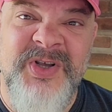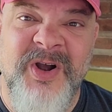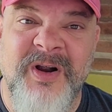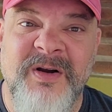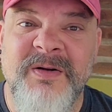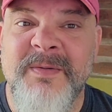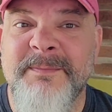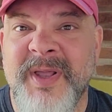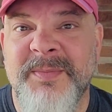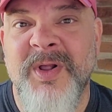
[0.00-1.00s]
are
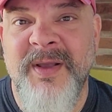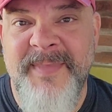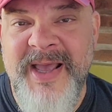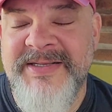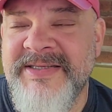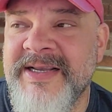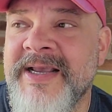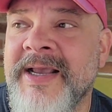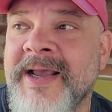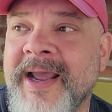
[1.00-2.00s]
minimal at best,
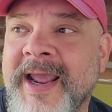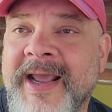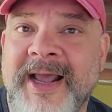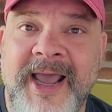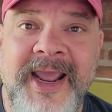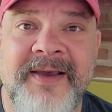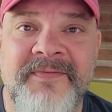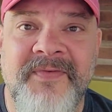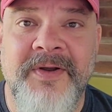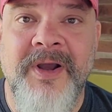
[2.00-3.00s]
and I have
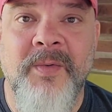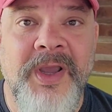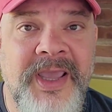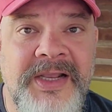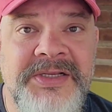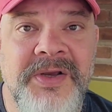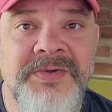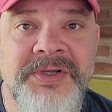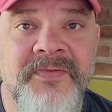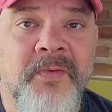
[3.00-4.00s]
to figure out what gate to go
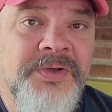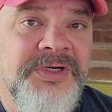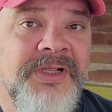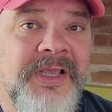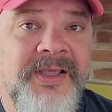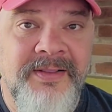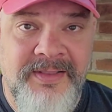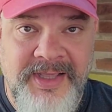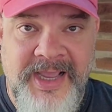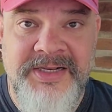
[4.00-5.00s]
to. Fortunately,
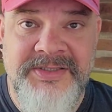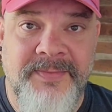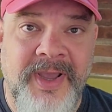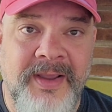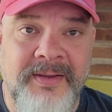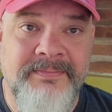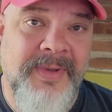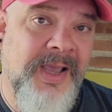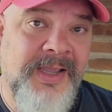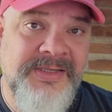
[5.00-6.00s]
the gate is on
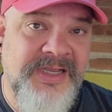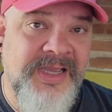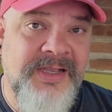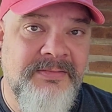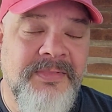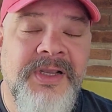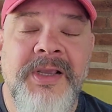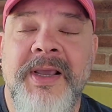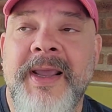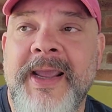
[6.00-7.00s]
my ticket,
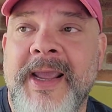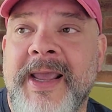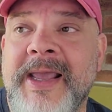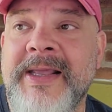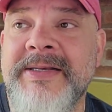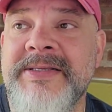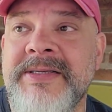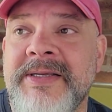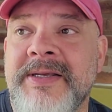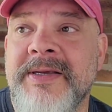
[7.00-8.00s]
and
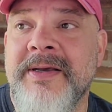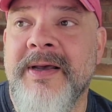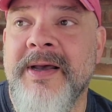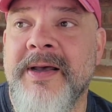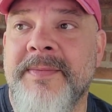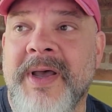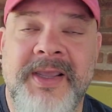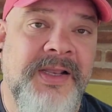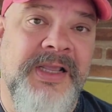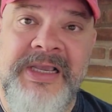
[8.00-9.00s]
I
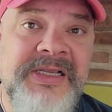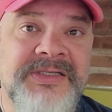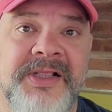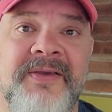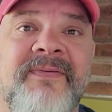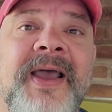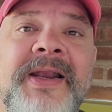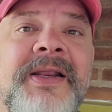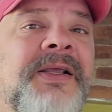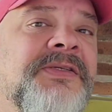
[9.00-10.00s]
can easily
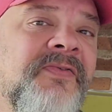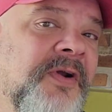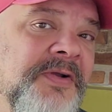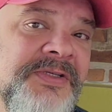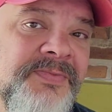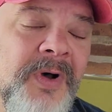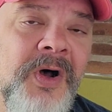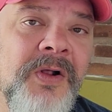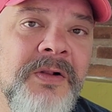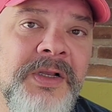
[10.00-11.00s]
find it. It's a very
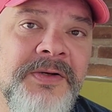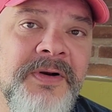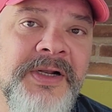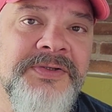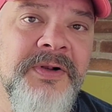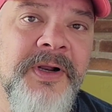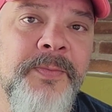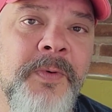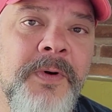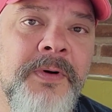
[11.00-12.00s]
small international
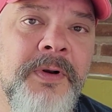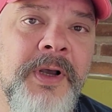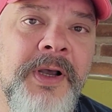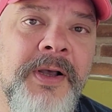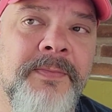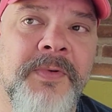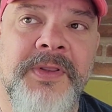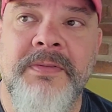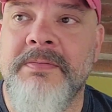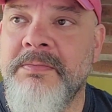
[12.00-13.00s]
airport
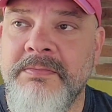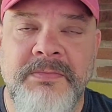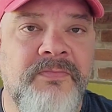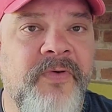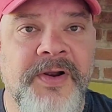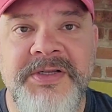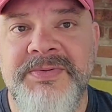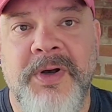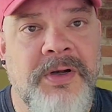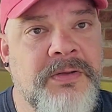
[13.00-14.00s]
with very
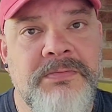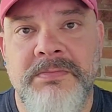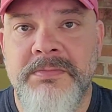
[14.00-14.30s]
small